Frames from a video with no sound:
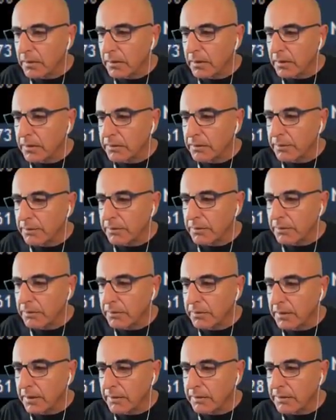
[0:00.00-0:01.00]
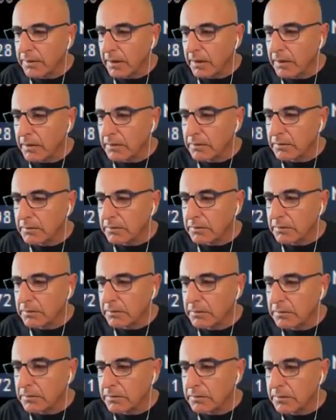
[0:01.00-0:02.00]
S&P just came down
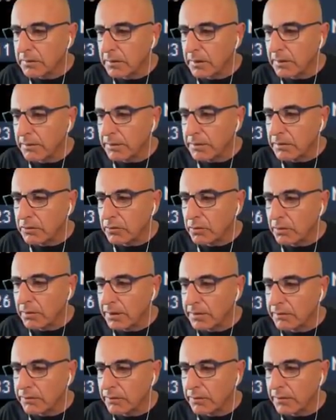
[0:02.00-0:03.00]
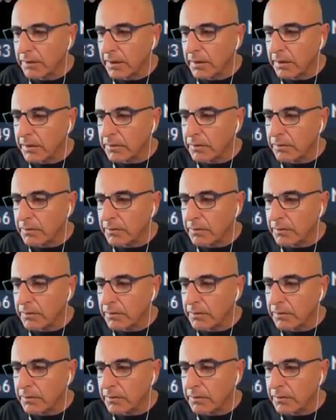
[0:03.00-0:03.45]
a bit too much from the highs.